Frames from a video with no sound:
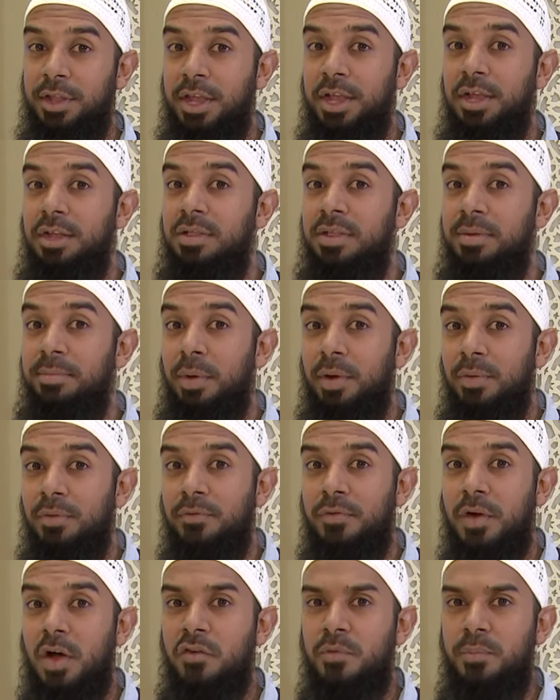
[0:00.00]
it is the
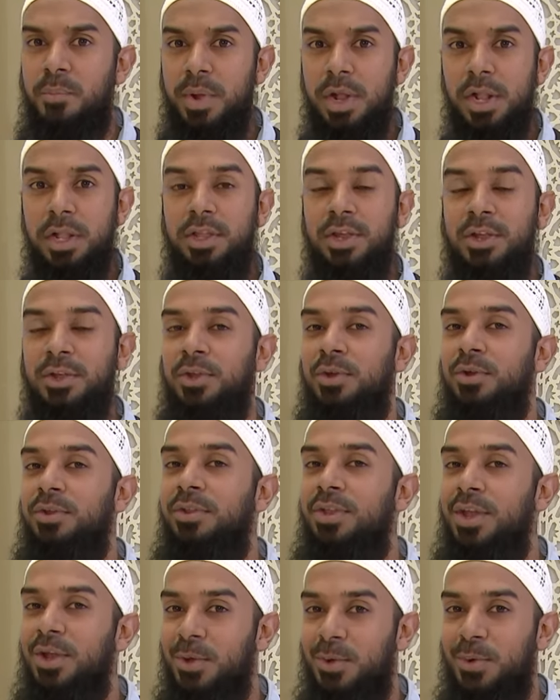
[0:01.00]
month of building your
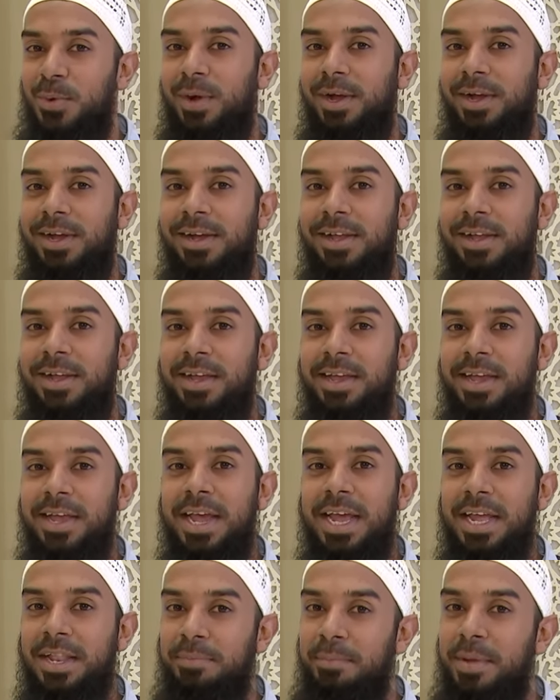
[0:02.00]
taqwa,
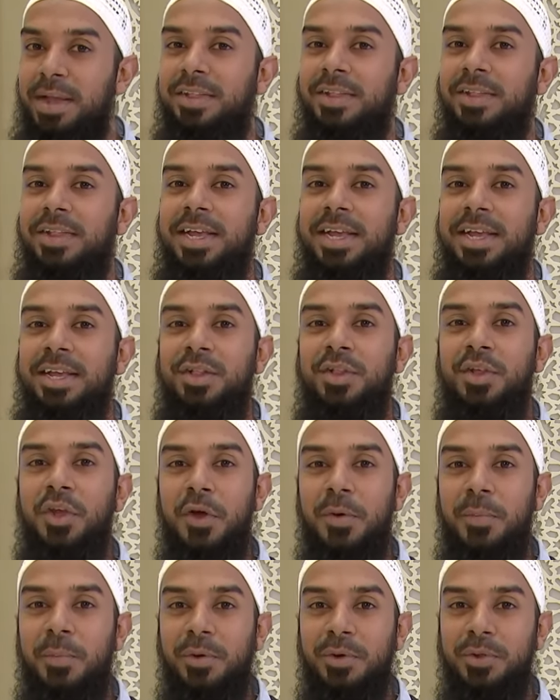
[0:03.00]
it makes it
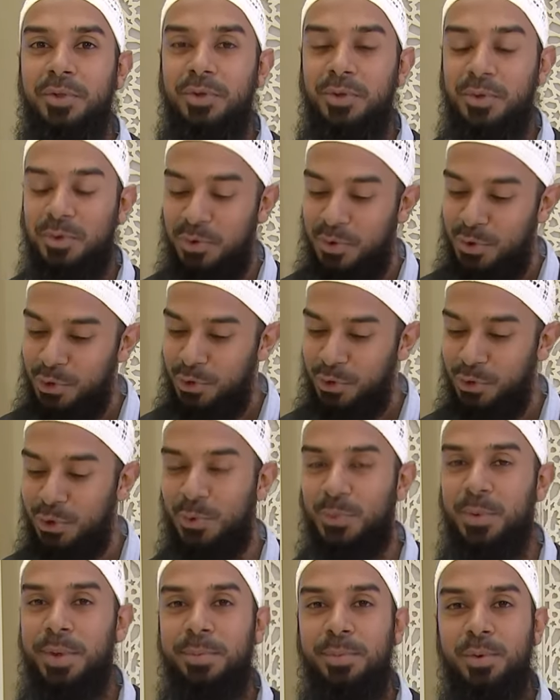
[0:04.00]
easier upon you
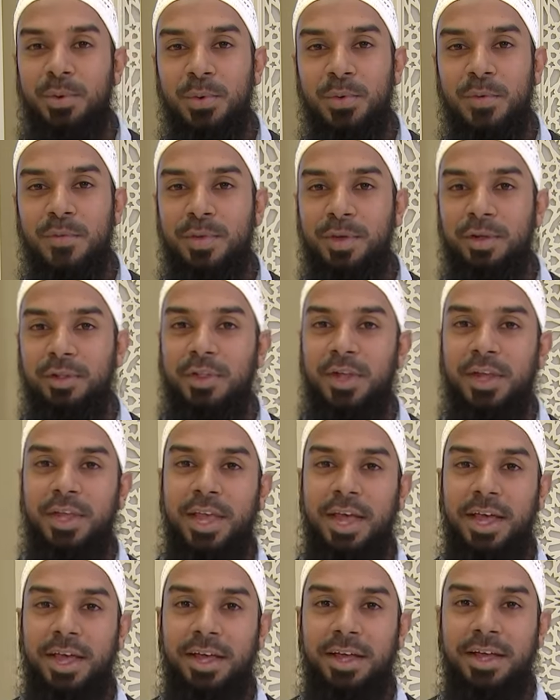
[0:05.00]
to remove your
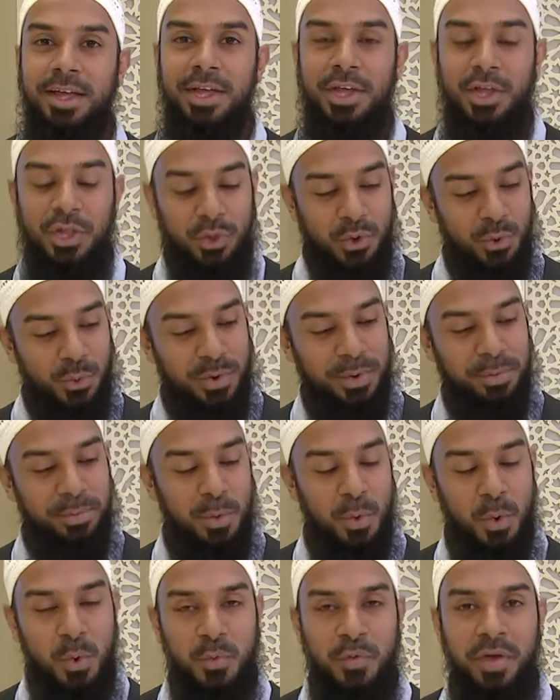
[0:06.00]
zakah, to
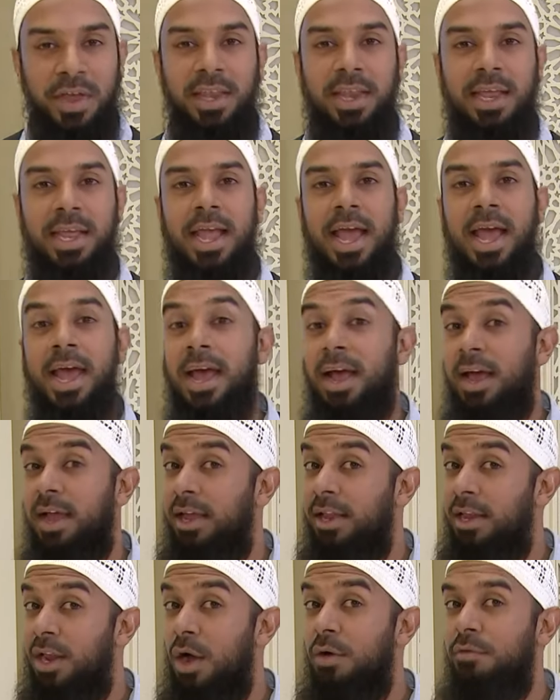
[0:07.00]
remove any
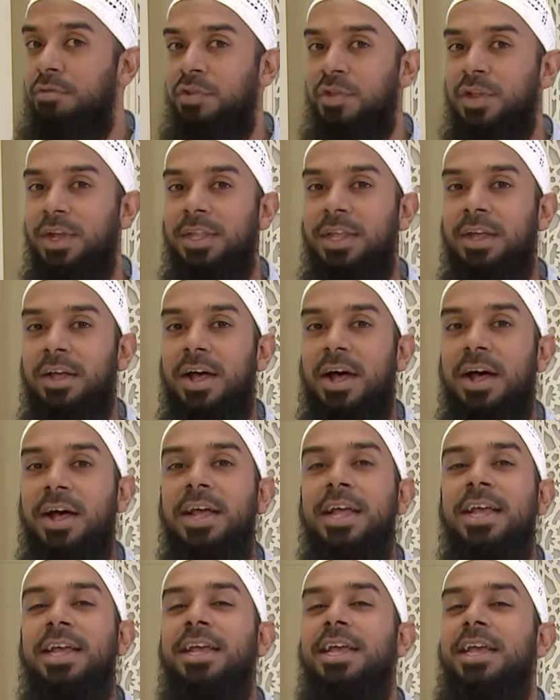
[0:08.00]
kind of
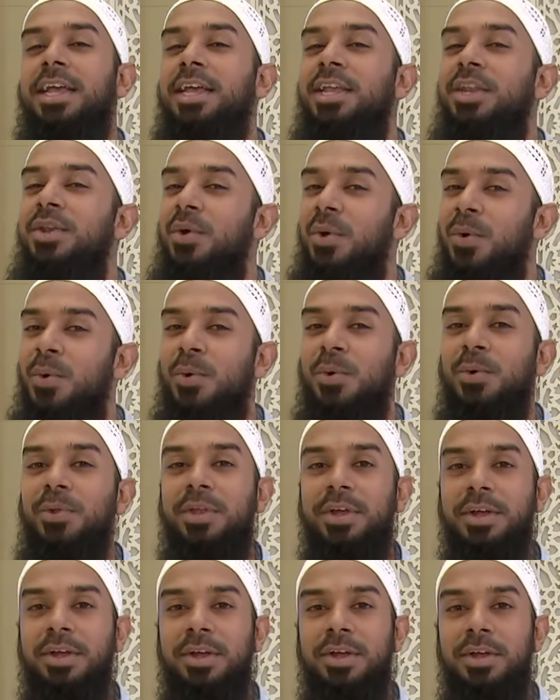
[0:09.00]
sadaqah in
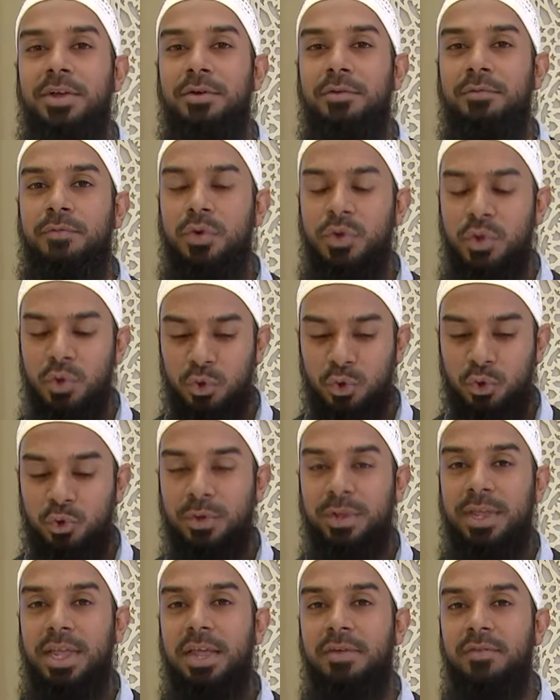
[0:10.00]
order for you
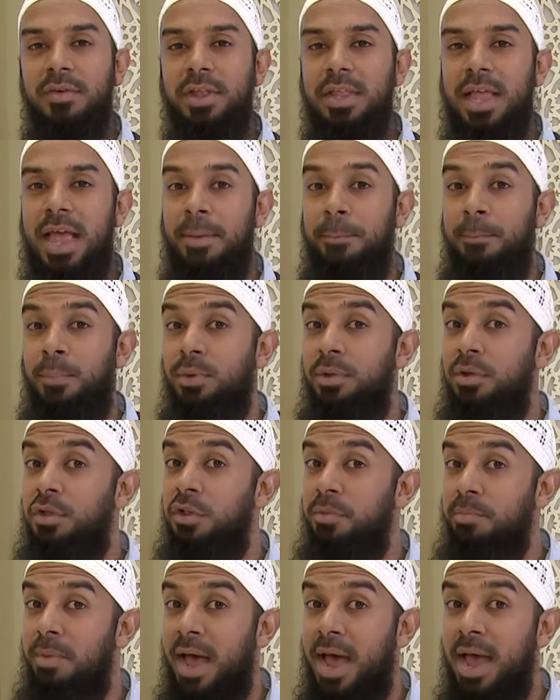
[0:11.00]
to give it and put a
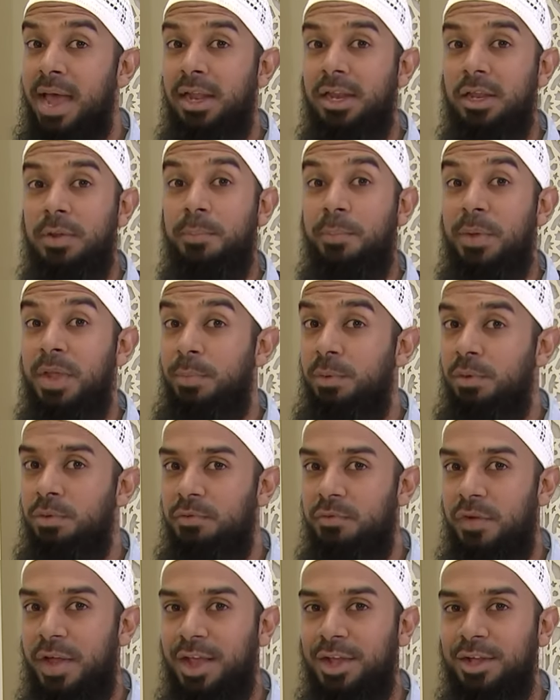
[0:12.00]
smile in
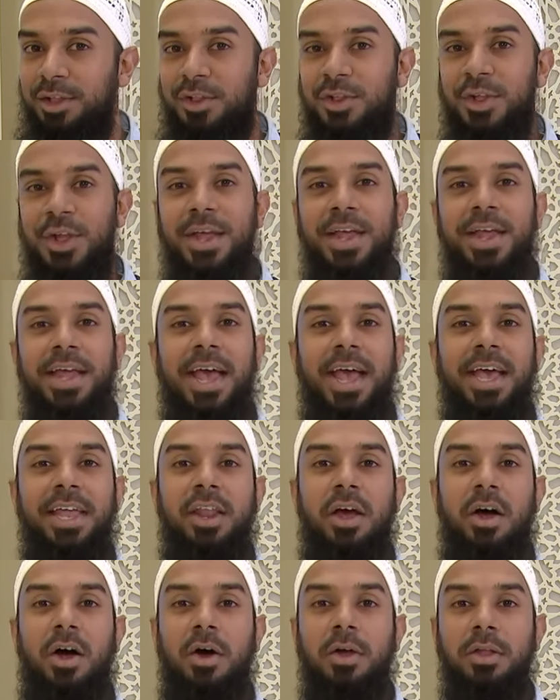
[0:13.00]
people's face
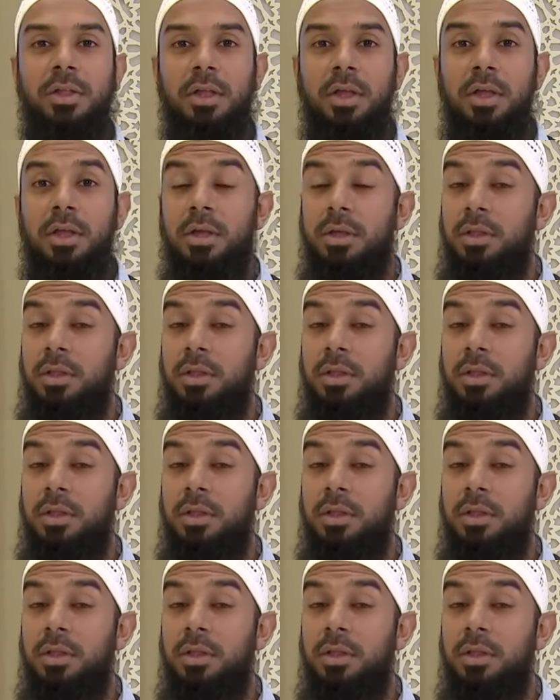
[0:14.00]
and heart.